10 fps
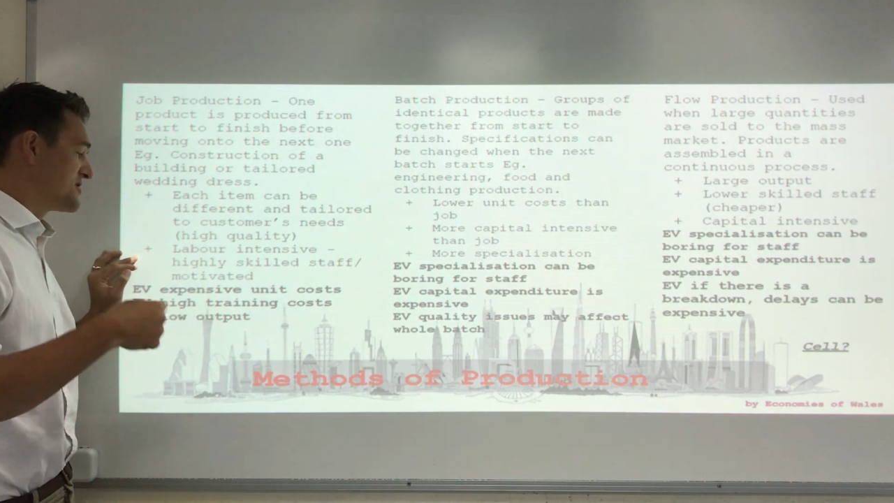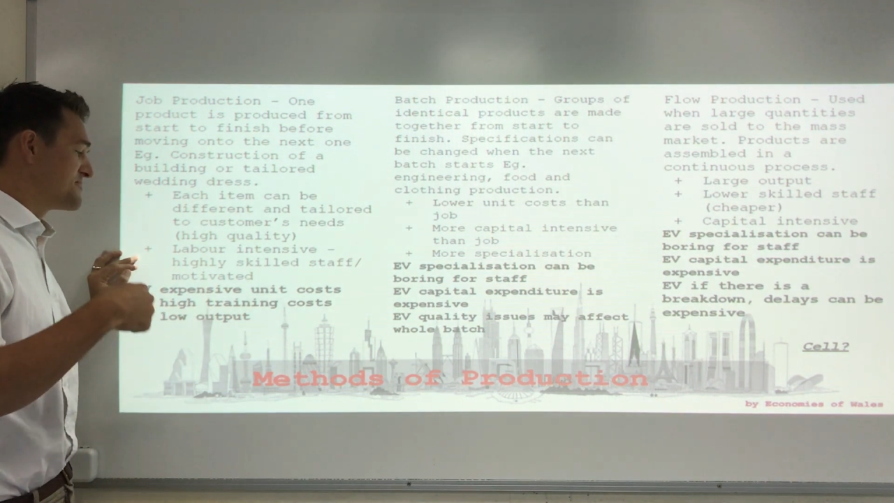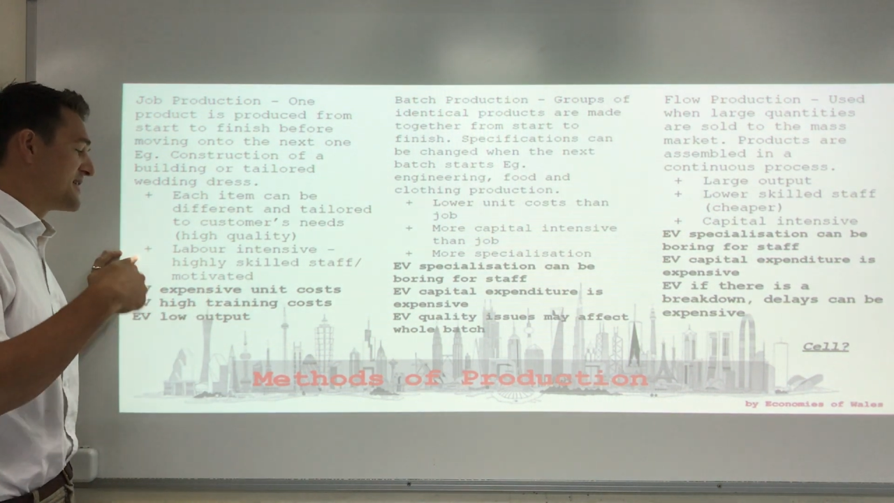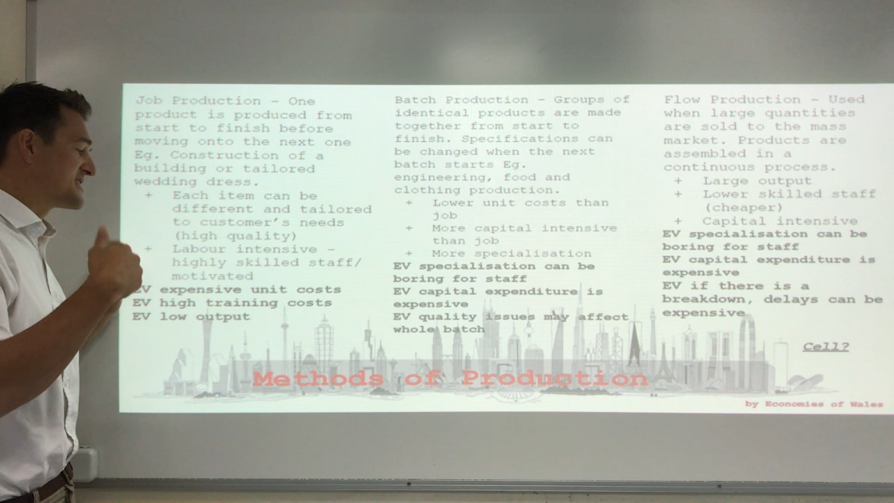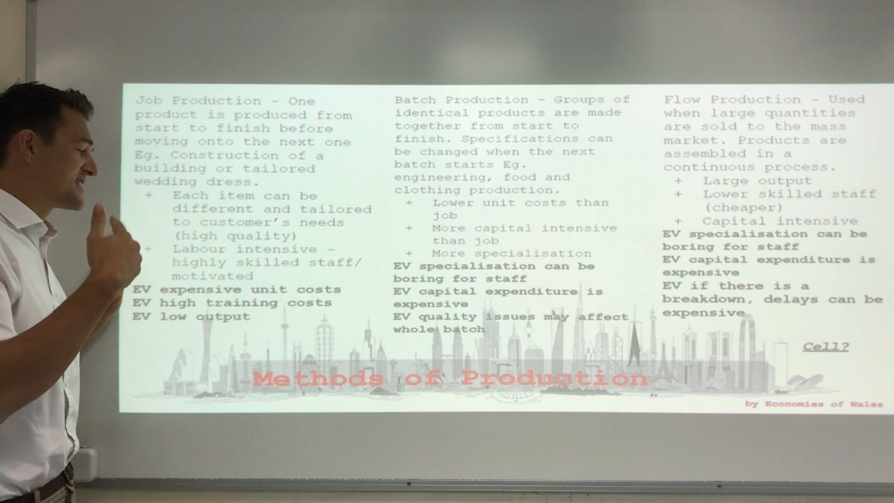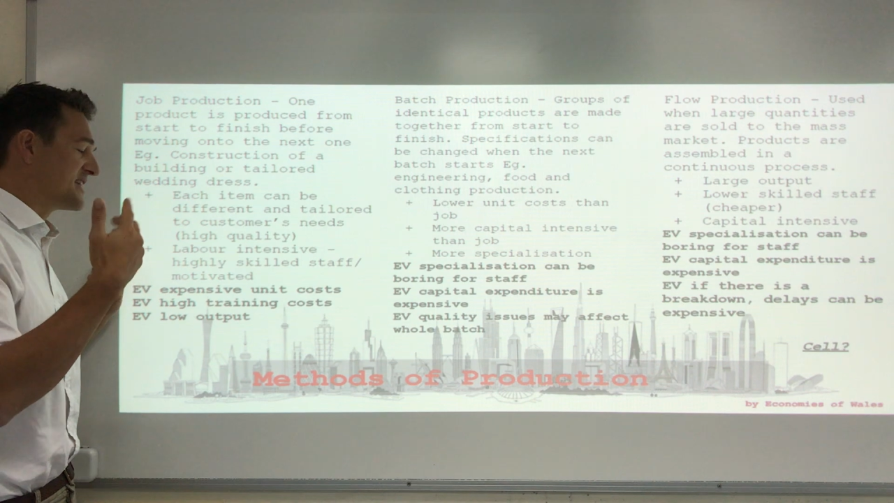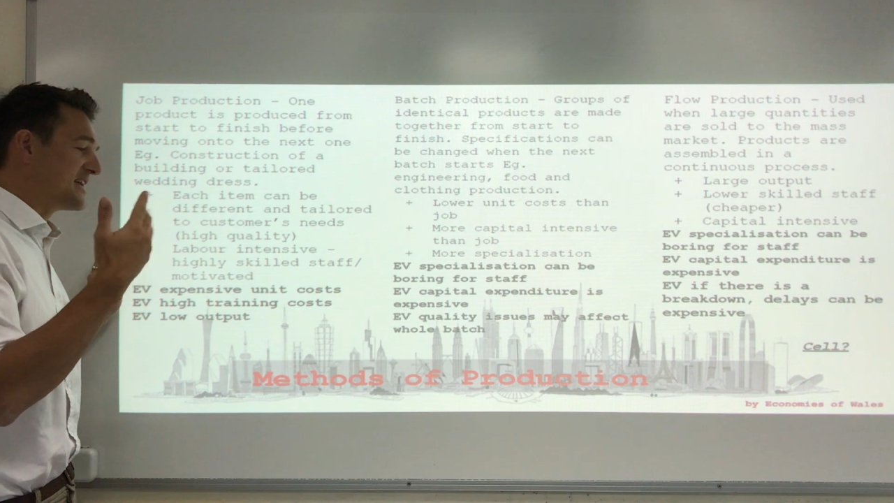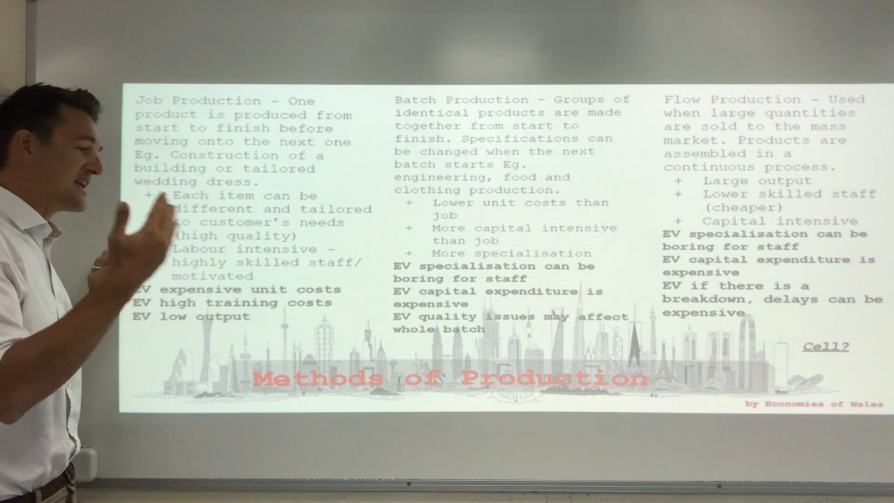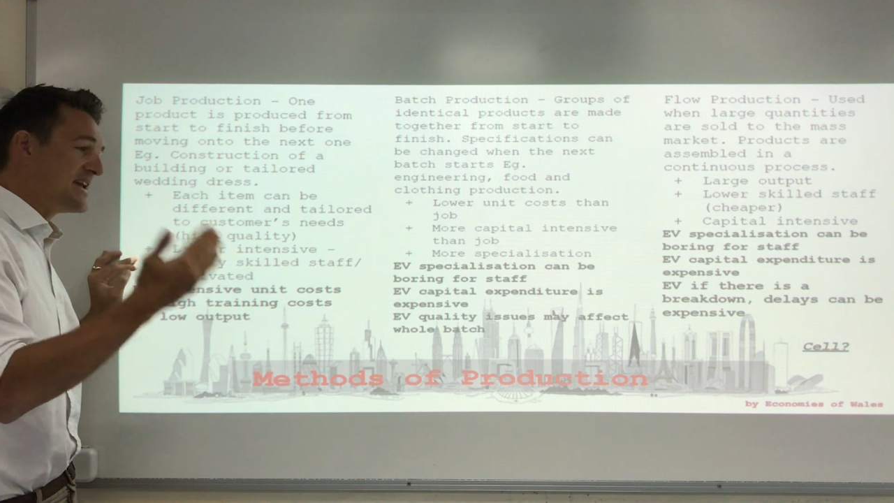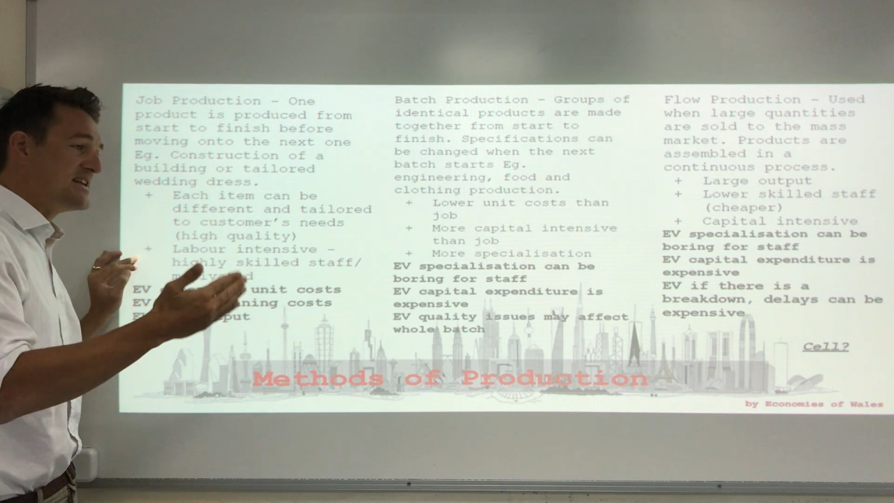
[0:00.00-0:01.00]
which means that
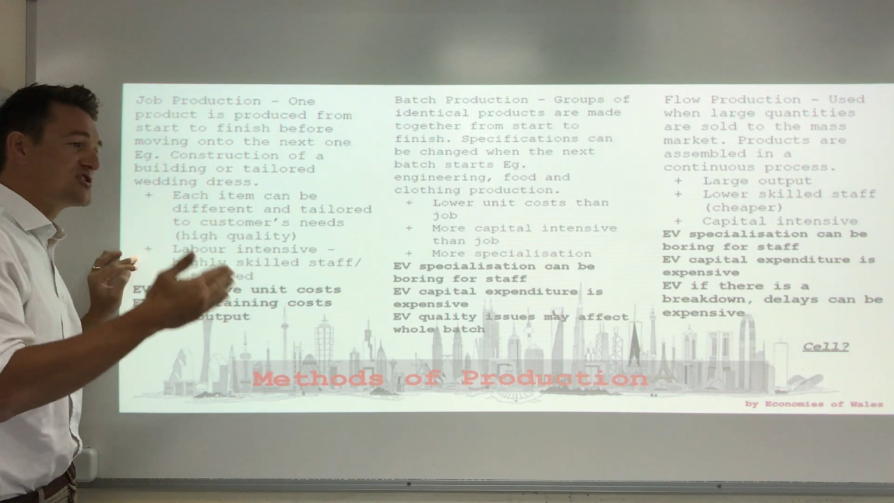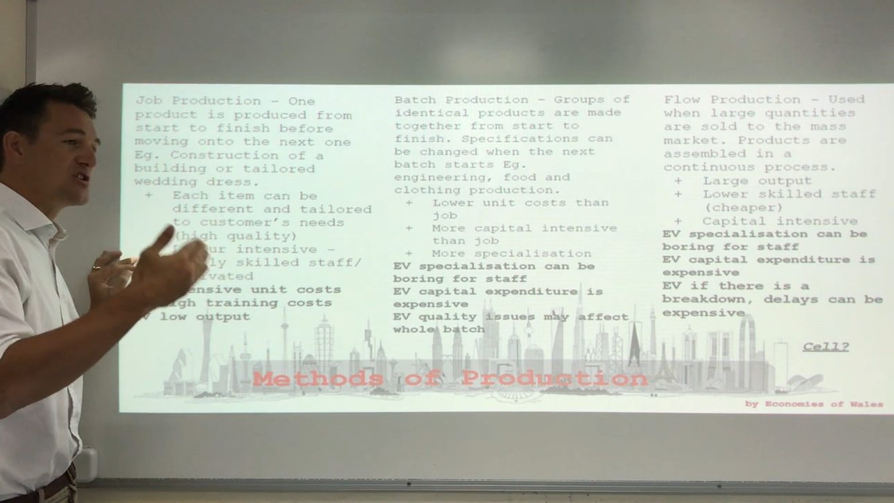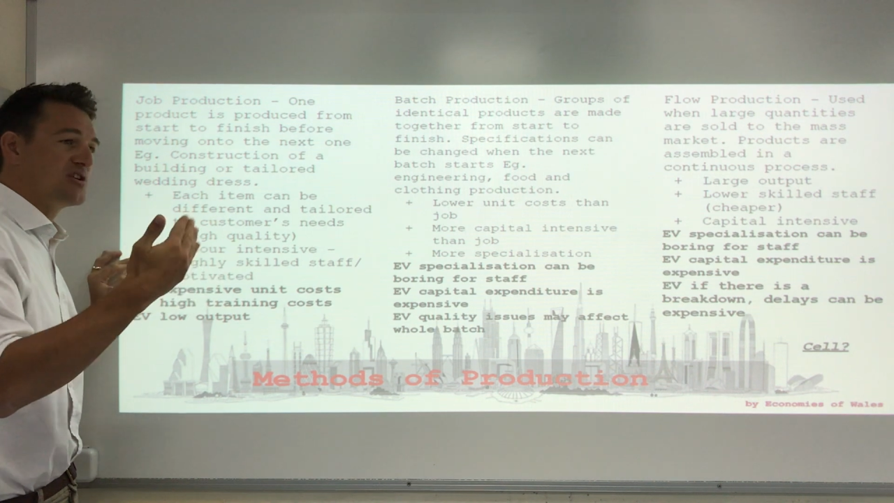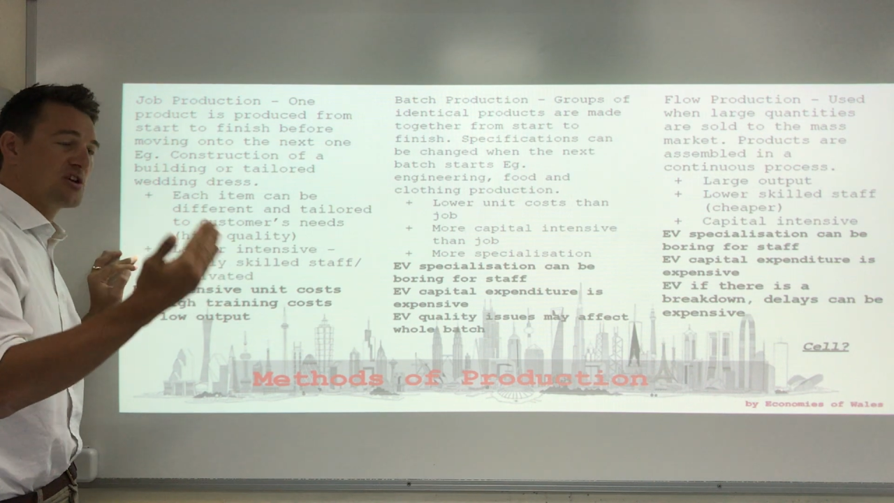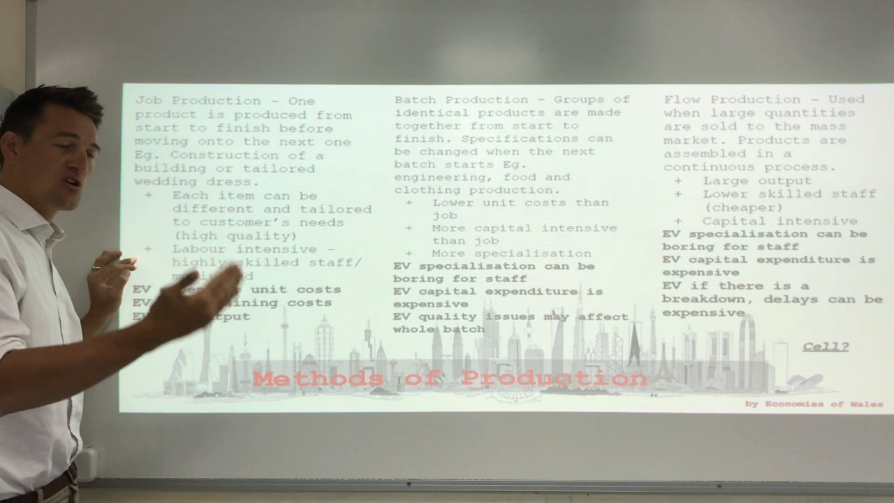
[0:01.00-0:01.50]
the